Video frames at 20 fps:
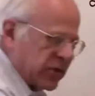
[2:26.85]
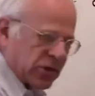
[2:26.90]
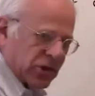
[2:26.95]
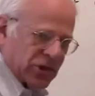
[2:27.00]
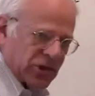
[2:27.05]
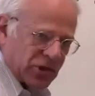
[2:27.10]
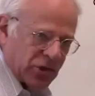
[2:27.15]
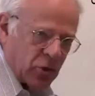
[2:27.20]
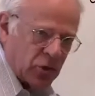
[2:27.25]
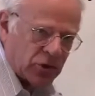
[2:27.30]
is
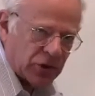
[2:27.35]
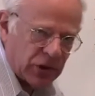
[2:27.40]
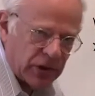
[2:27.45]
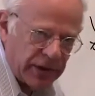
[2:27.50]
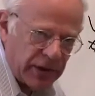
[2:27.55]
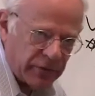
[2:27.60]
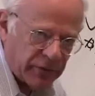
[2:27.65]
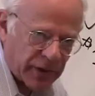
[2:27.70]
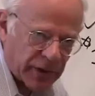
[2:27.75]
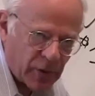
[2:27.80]

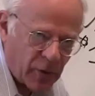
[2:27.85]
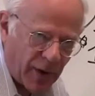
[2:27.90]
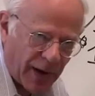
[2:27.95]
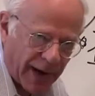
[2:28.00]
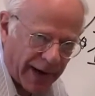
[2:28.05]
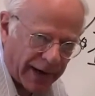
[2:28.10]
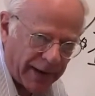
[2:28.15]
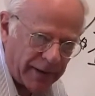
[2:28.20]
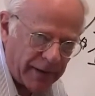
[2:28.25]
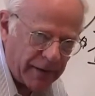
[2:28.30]
socially
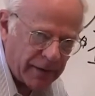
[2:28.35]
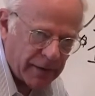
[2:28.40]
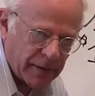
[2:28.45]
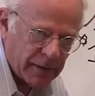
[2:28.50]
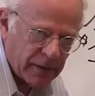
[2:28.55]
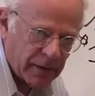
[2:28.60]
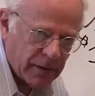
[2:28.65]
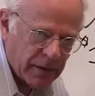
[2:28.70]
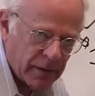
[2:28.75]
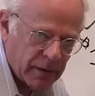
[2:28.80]
required
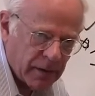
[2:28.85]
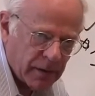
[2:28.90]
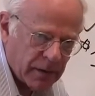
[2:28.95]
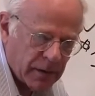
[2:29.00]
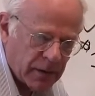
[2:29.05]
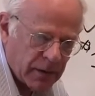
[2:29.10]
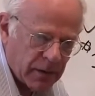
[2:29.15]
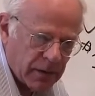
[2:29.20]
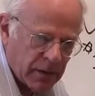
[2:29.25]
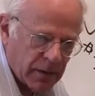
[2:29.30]

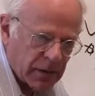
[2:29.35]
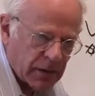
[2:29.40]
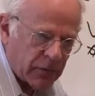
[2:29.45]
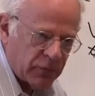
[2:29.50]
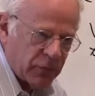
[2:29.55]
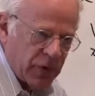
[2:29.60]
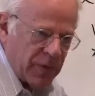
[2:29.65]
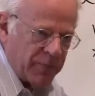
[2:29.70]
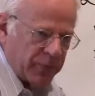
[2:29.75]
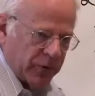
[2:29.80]
to
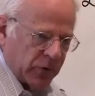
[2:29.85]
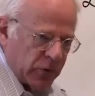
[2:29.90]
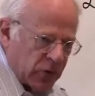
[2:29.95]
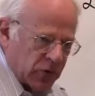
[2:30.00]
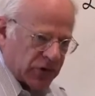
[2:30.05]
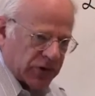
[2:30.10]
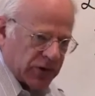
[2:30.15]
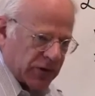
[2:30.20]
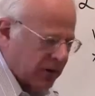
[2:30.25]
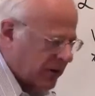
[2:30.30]

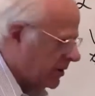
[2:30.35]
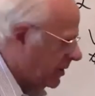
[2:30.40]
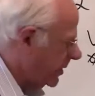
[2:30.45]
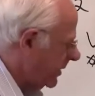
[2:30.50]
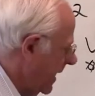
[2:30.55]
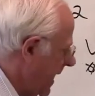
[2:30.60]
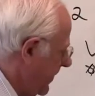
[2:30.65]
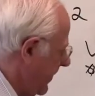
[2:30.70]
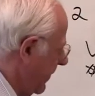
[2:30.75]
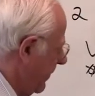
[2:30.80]
reproduce the
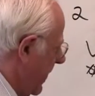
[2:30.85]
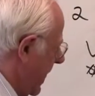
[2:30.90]
labor